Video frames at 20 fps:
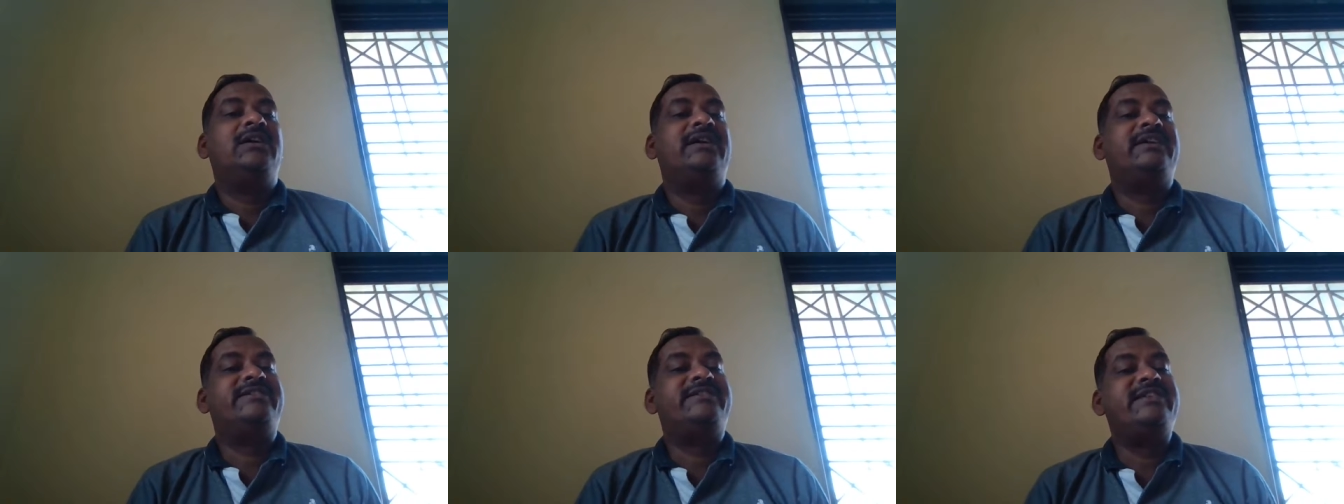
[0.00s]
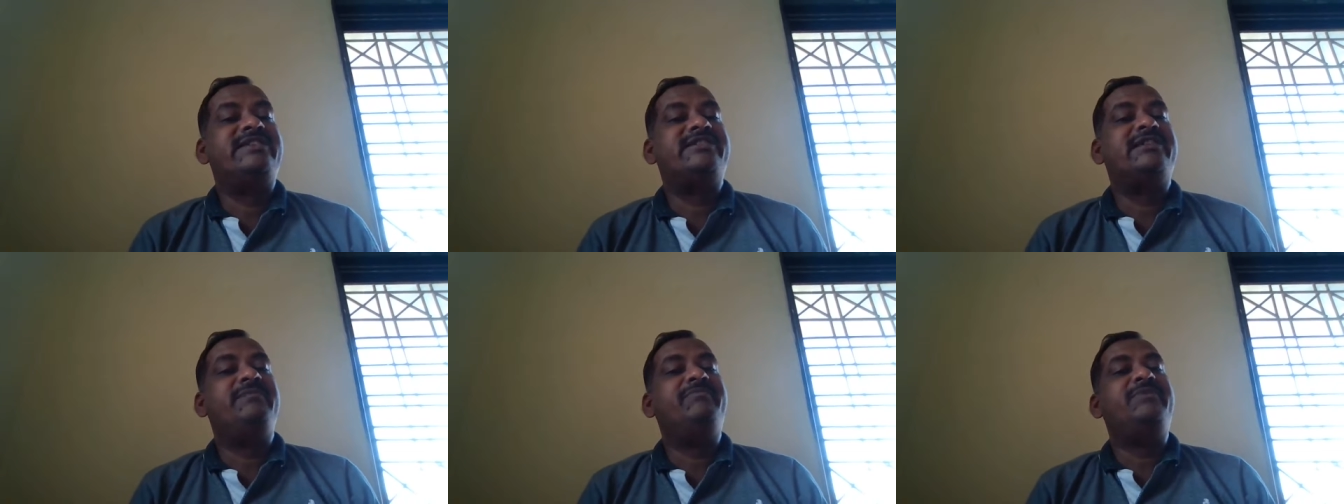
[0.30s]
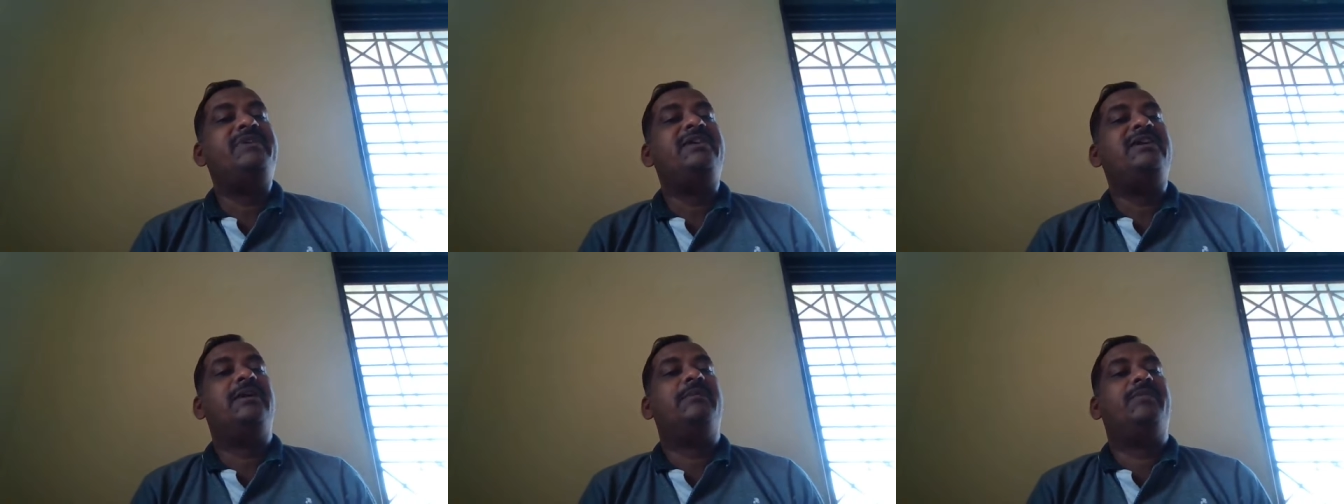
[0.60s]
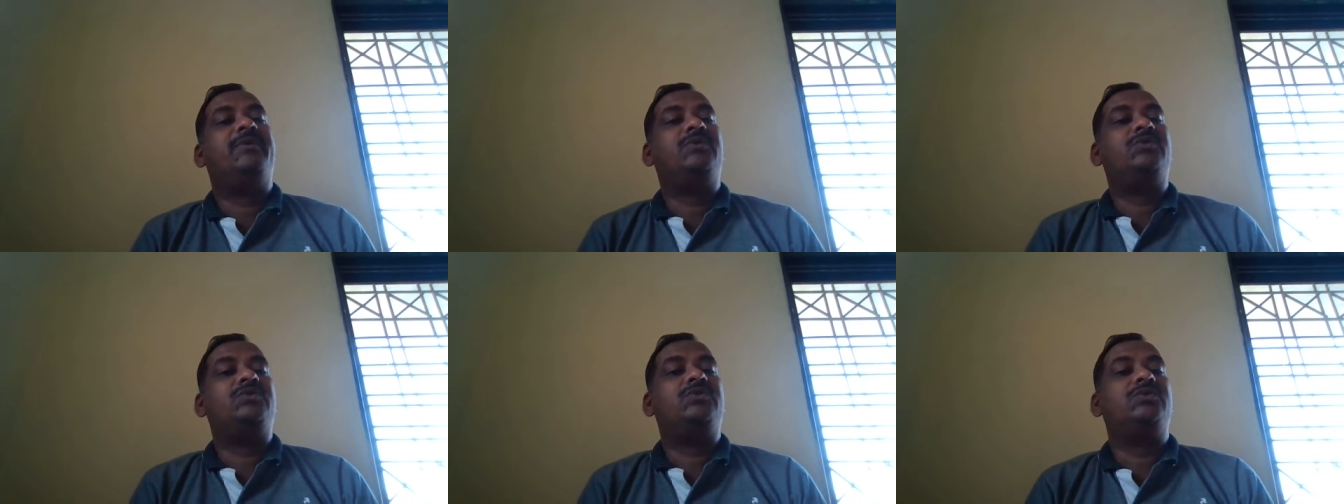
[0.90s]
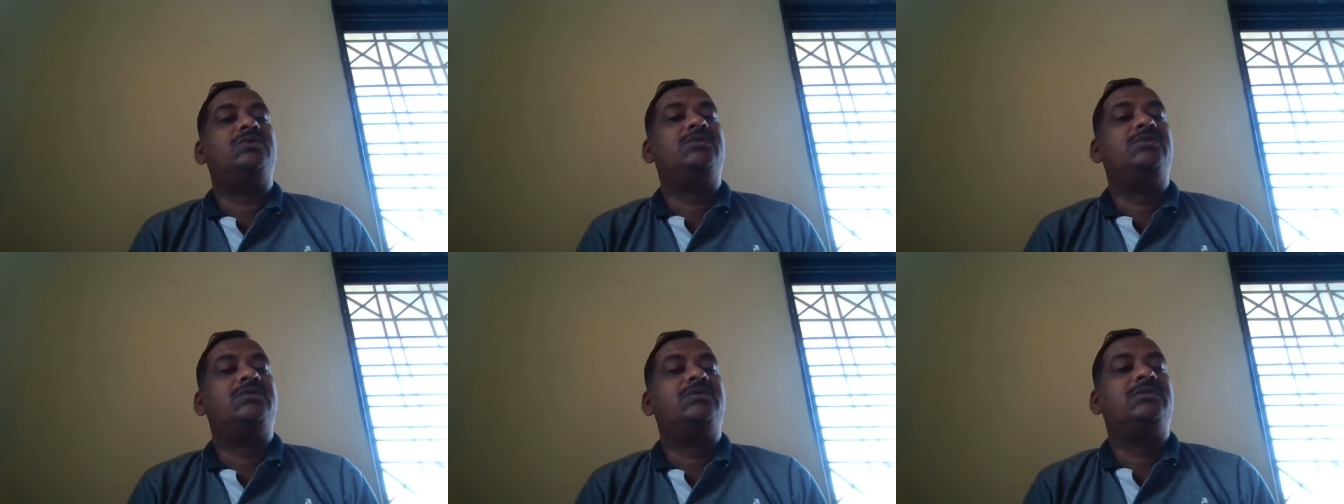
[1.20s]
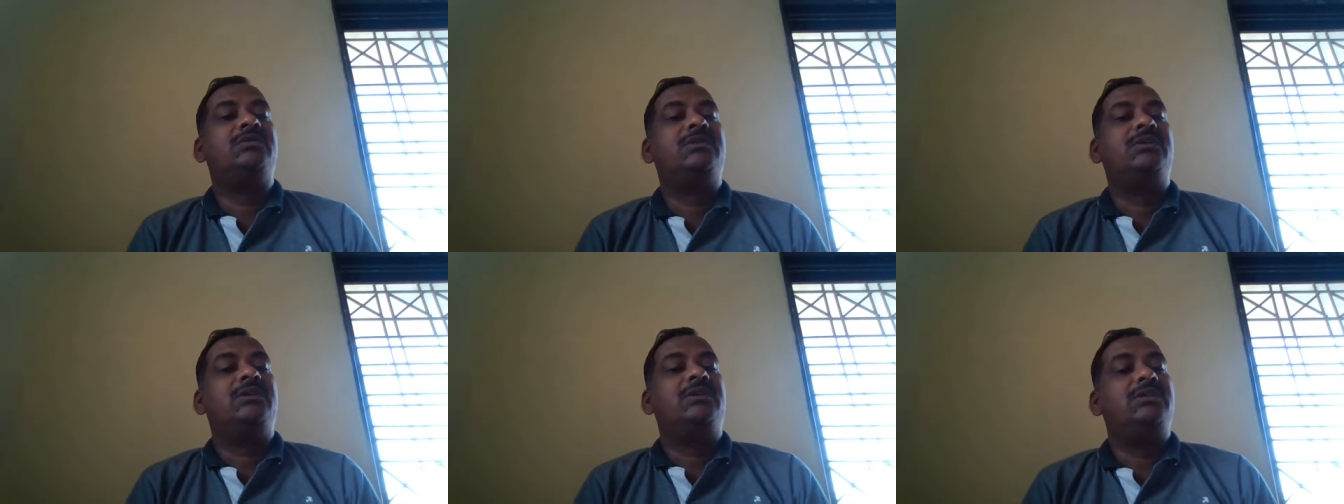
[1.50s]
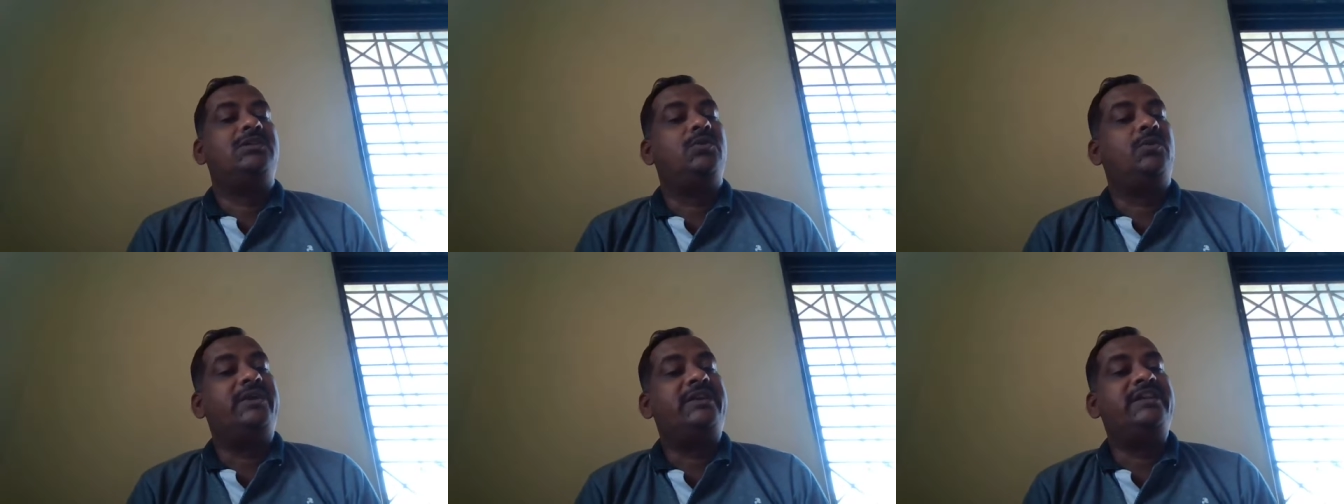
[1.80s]
say something about
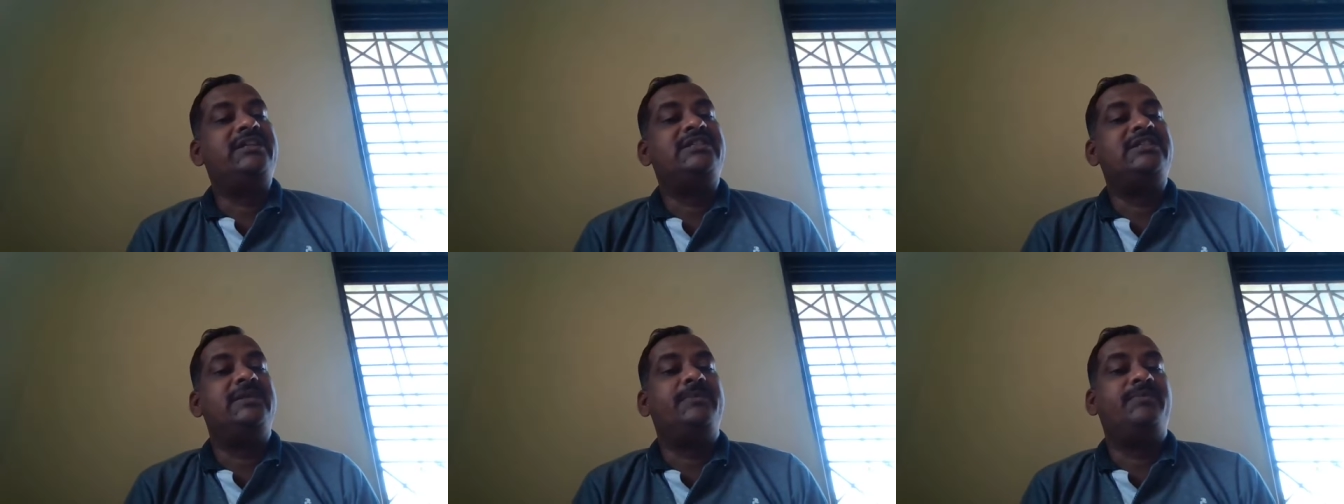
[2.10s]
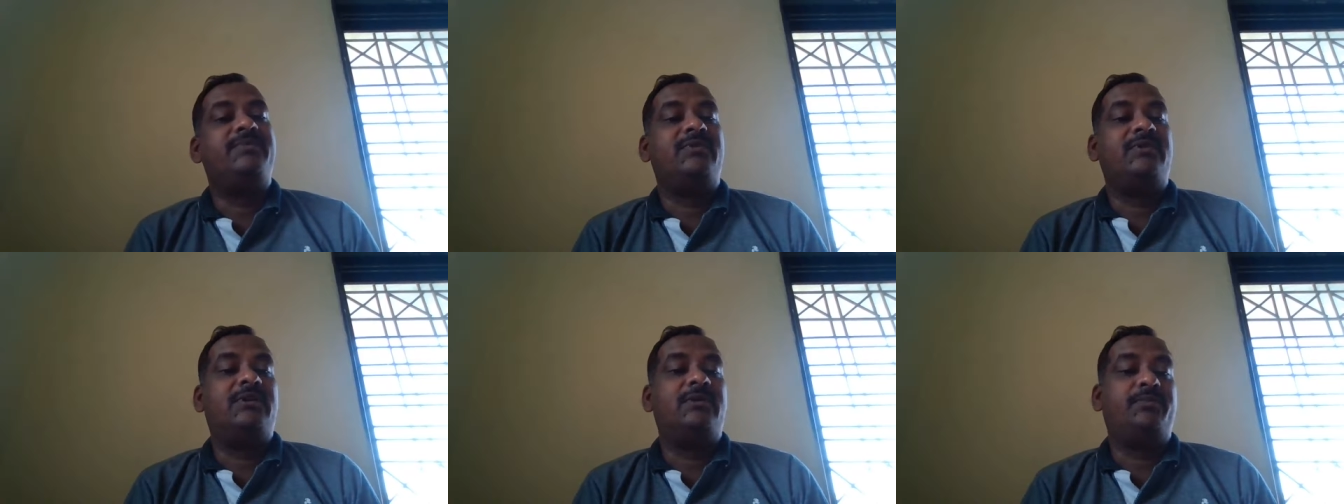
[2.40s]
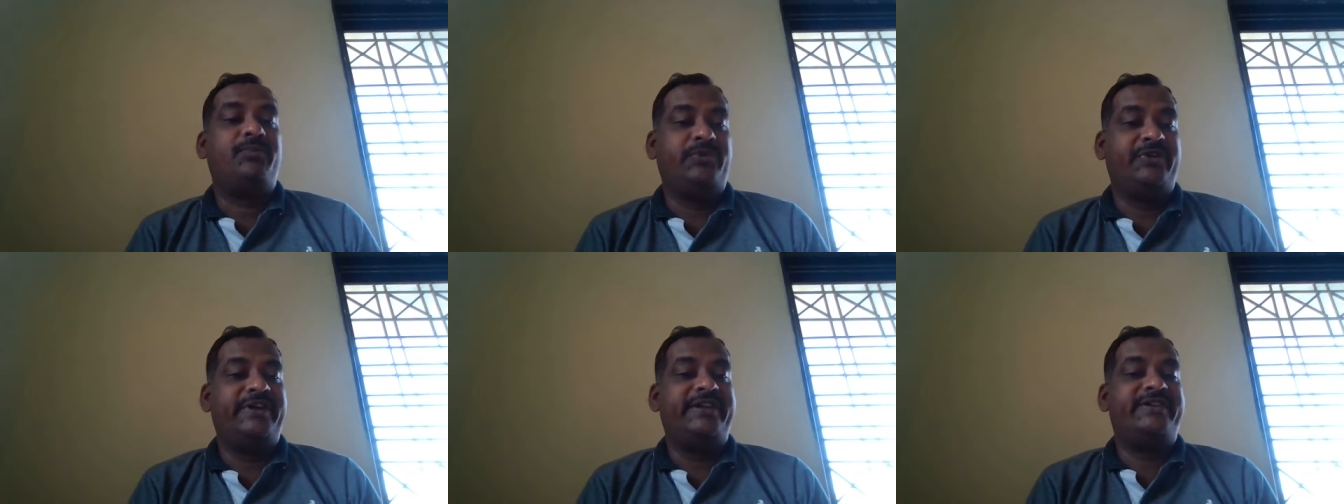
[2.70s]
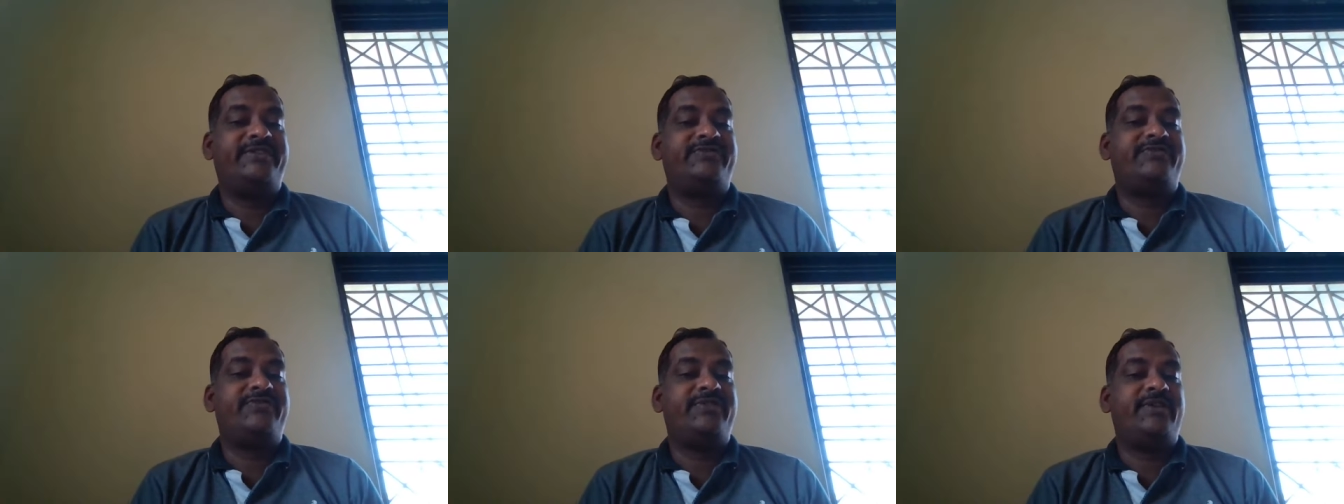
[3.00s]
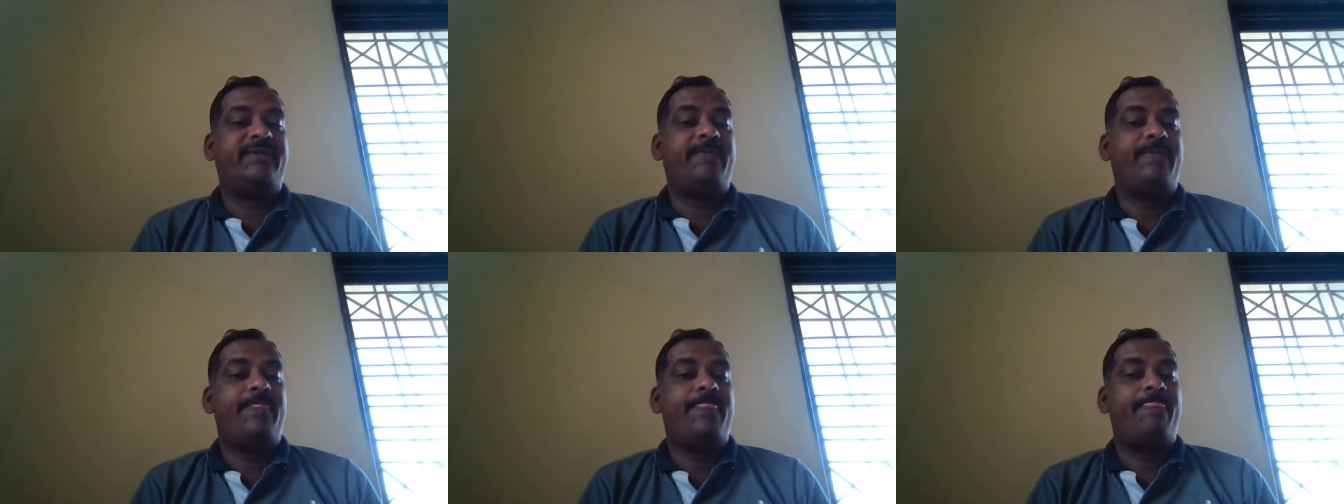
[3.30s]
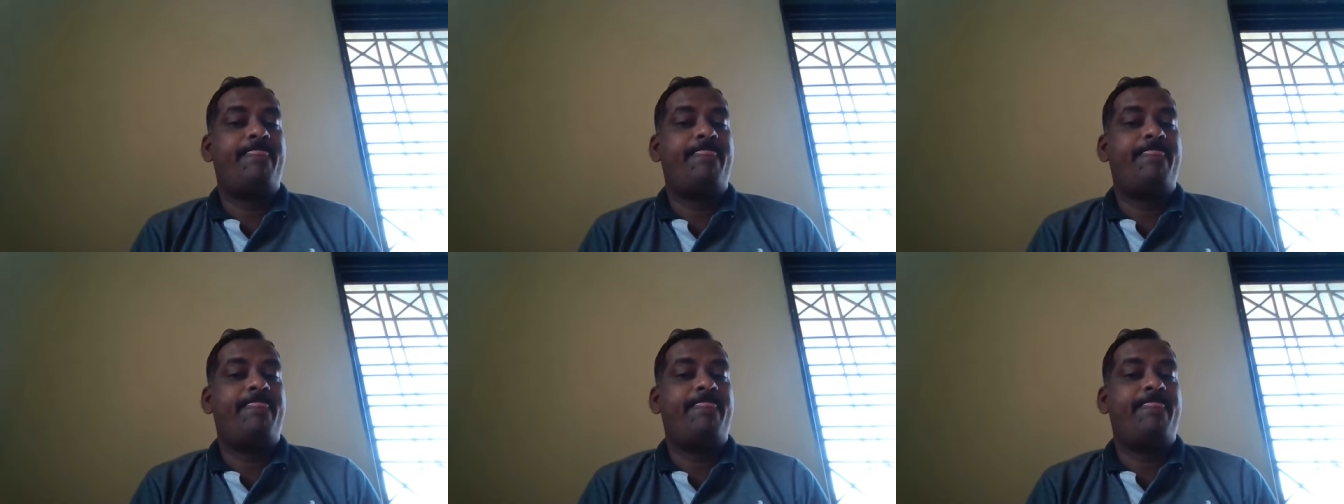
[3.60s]
what is the poetry.